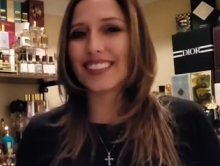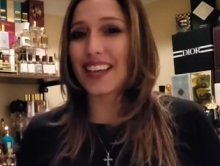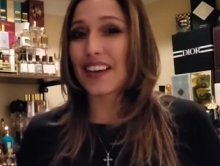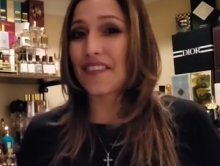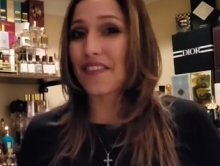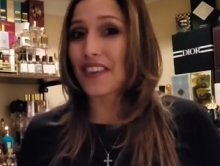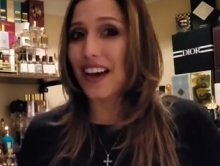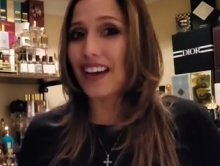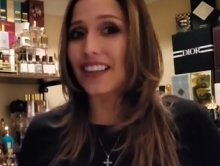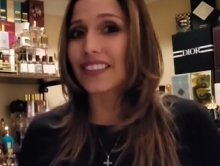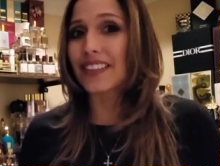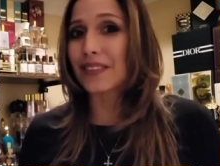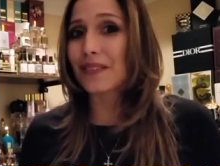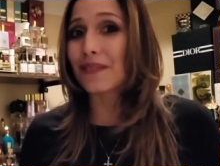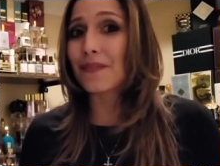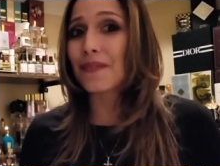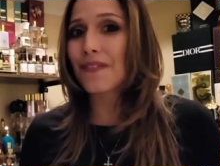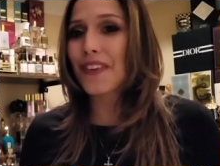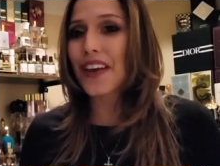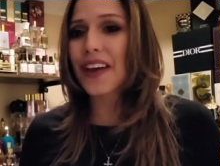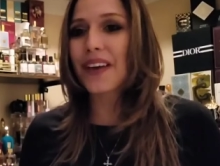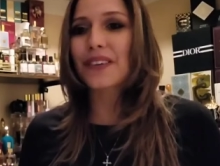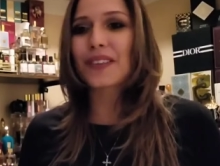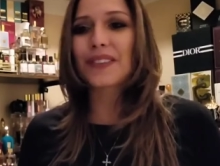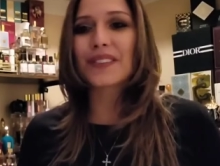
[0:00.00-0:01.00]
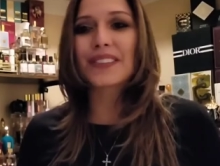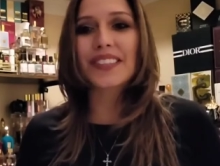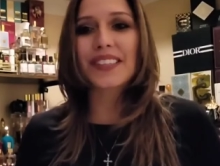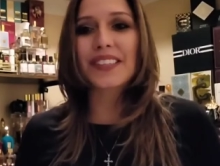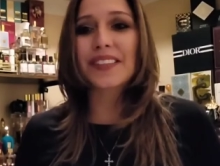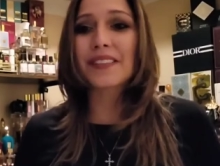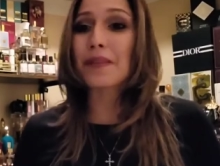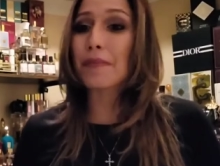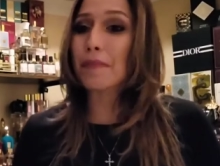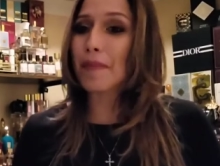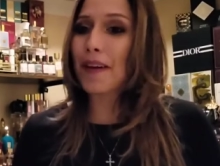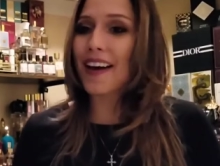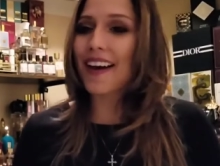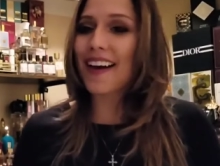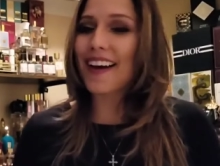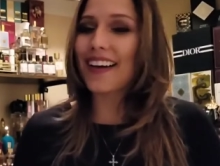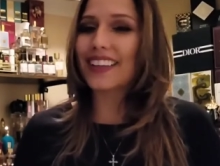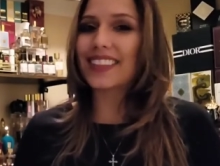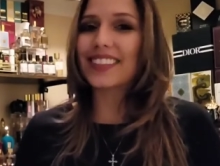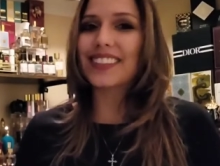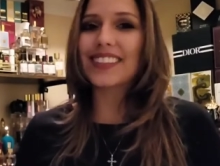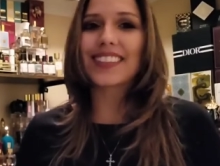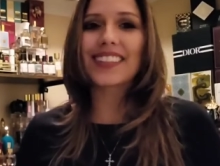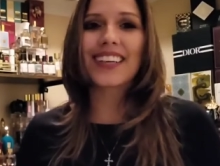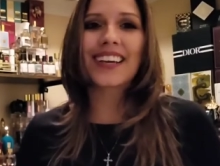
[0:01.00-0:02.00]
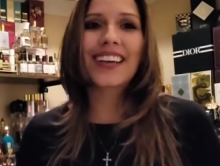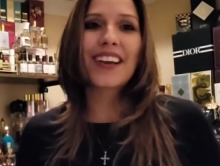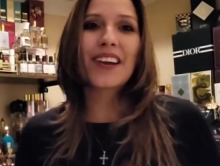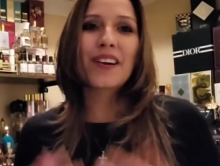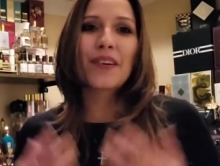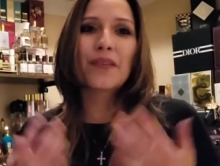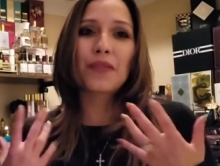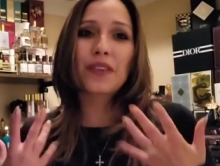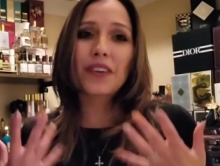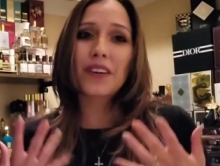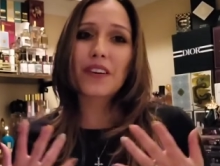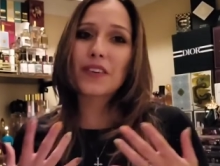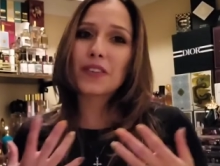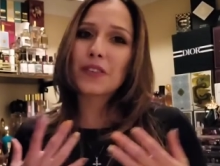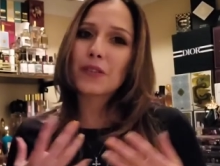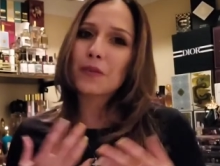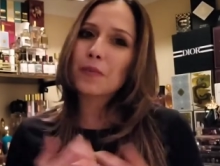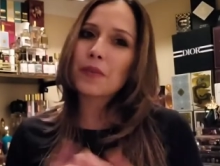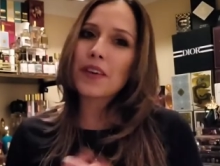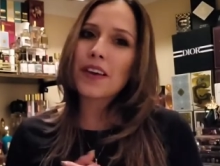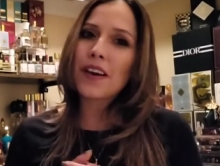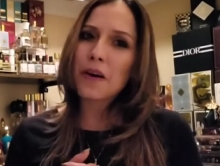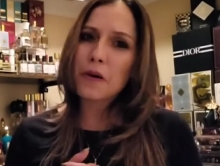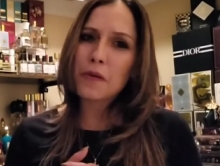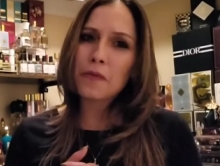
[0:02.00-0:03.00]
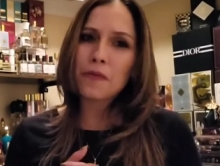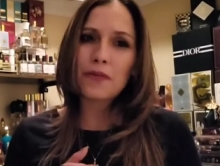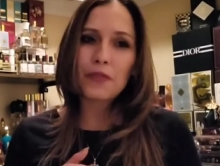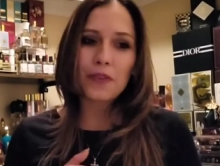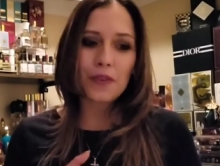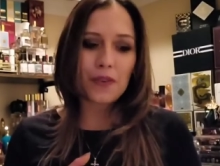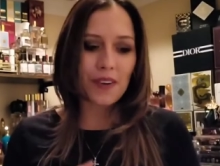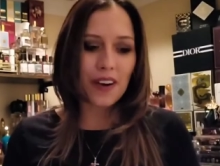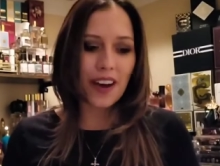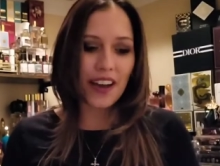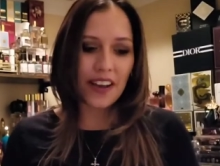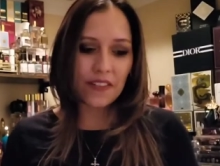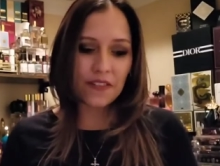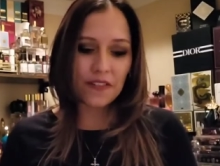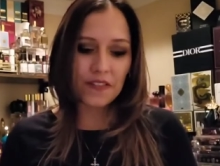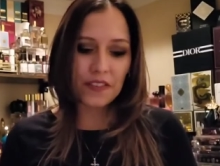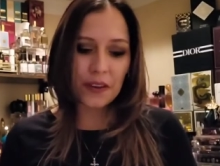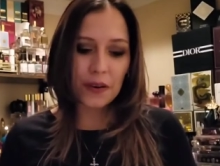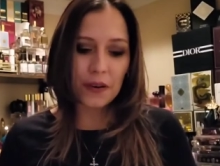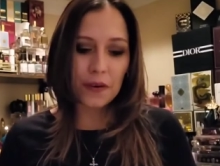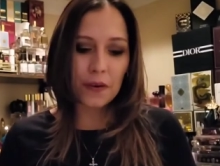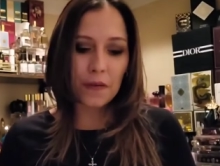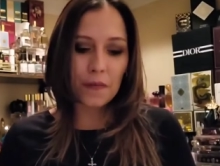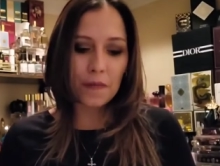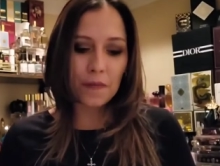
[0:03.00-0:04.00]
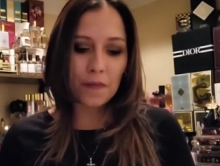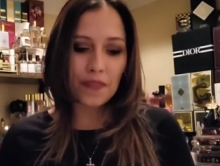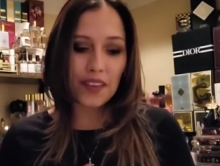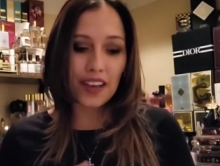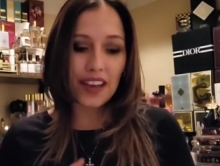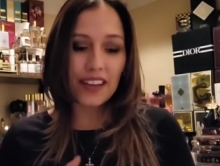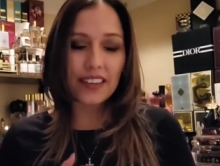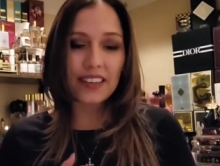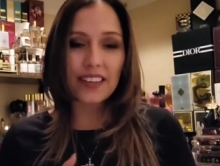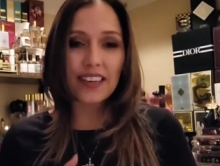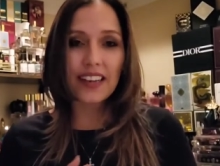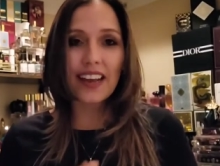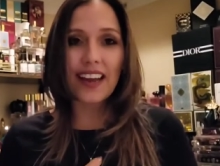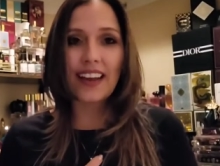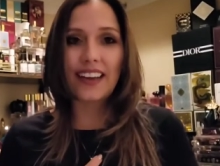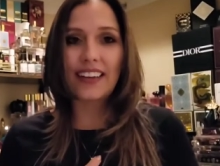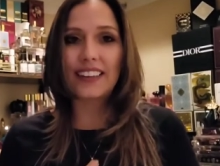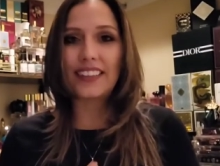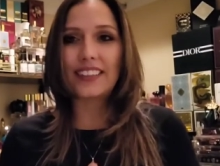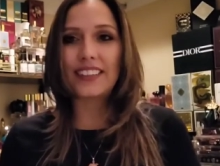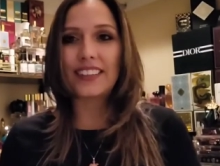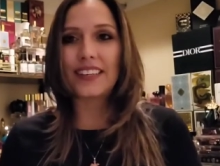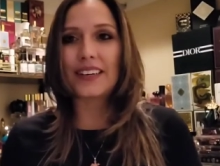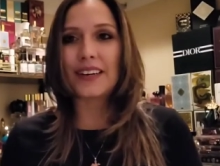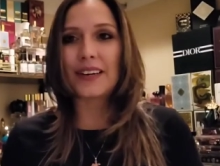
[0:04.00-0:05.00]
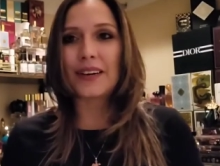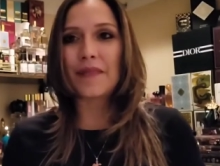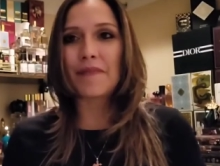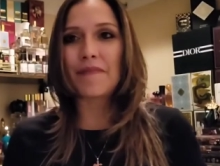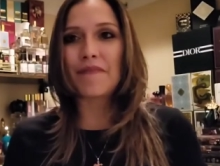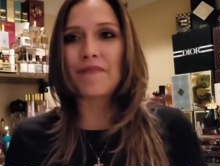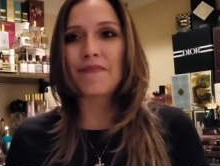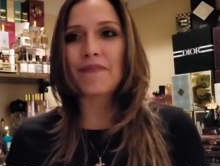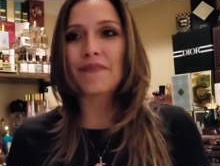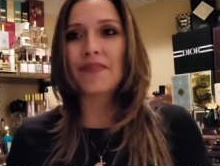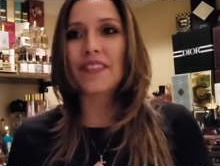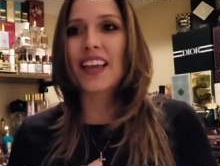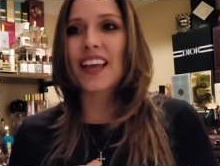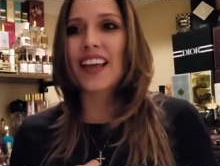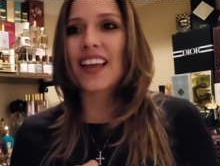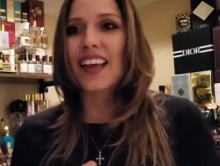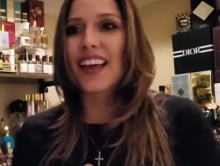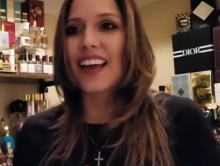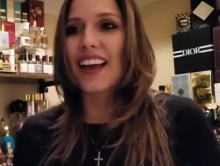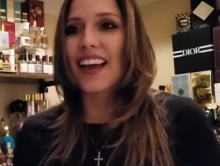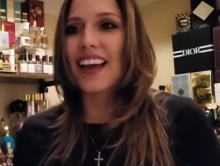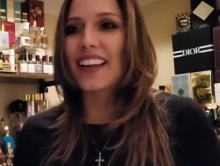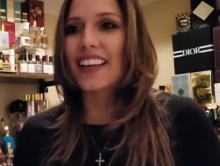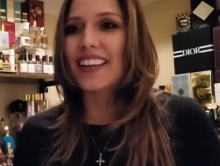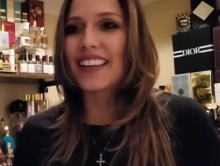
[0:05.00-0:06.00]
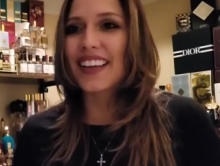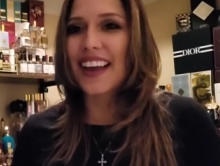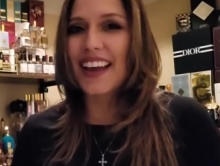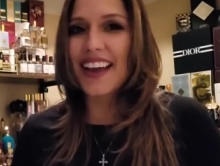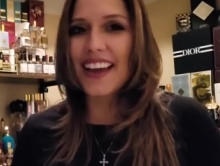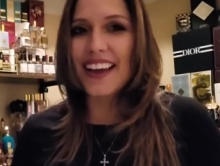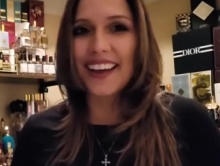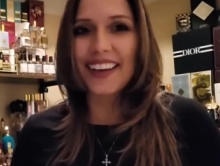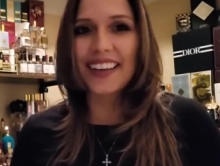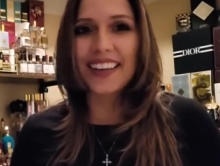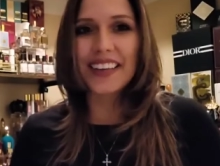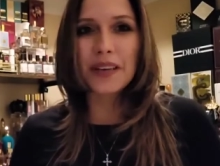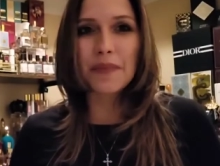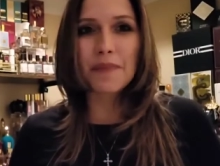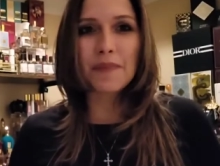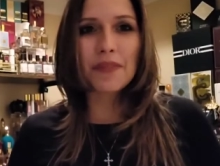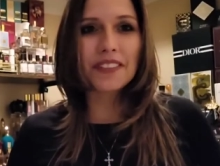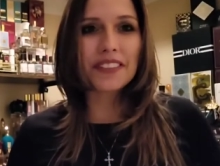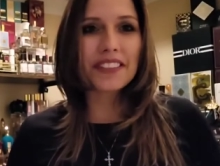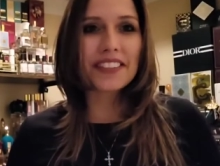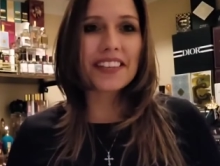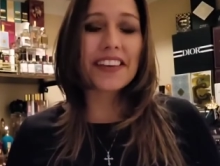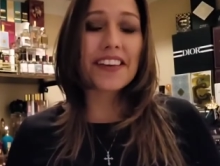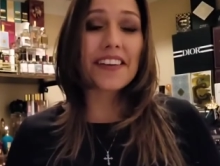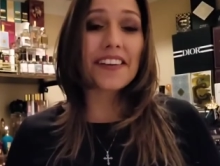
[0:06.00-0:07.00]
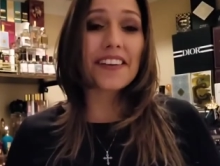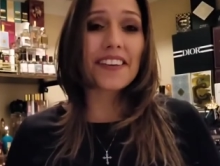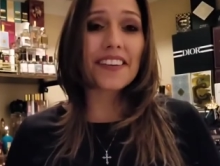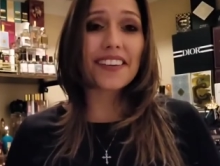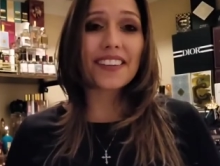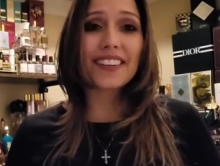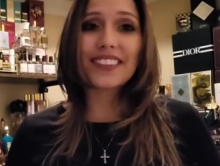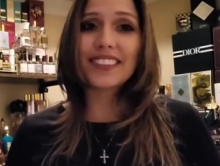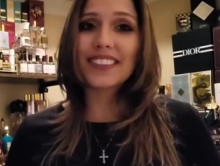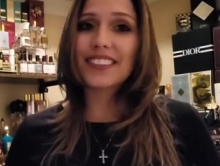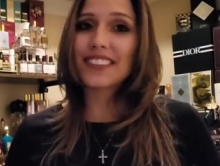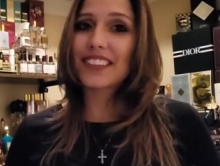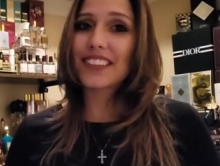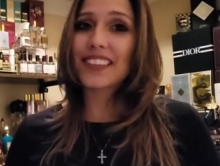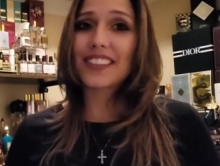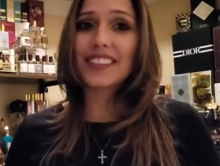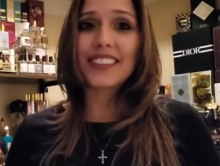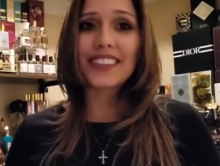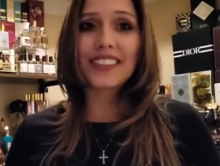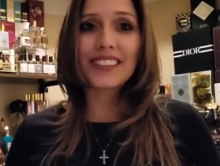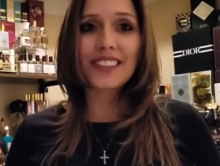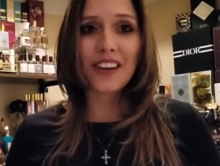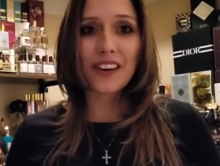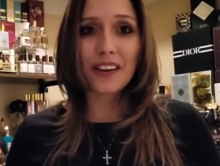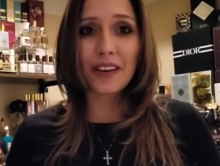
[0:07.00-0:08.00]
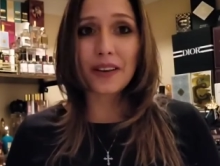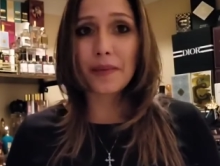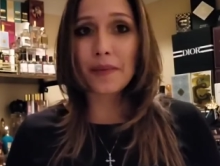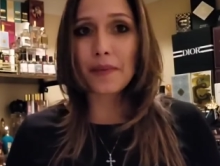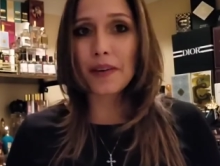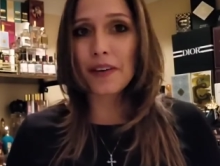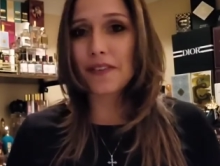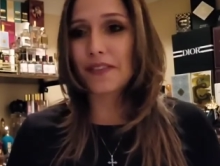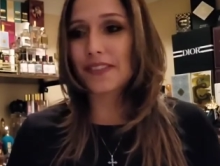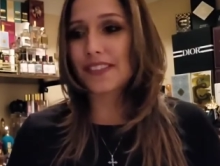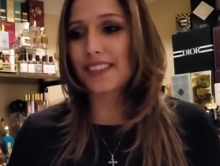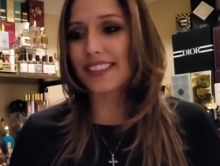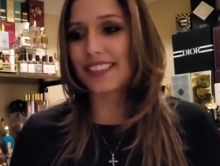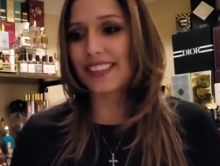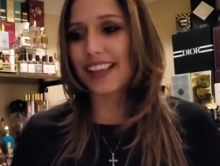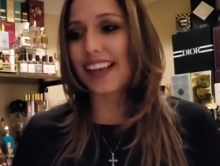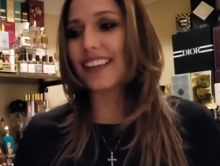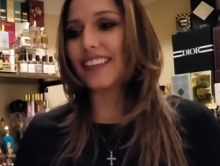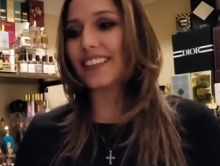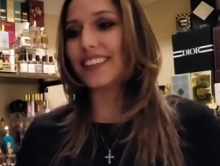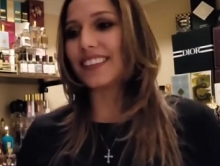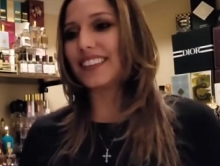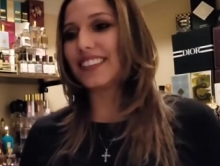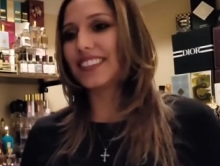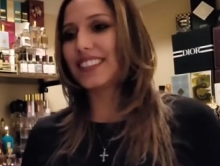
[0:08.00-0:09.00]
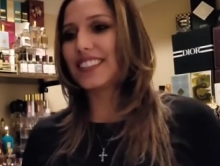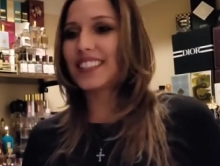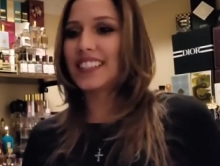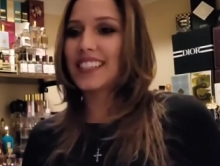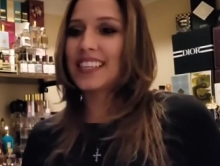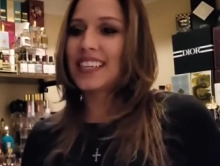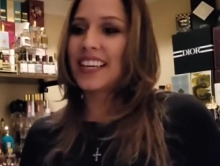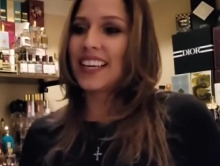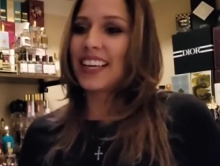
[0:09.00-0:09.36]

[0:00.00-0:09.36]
I've had some fails in the past, would also be helpful. I feel and and um, and yeah, keep us here in this closet talking about scents.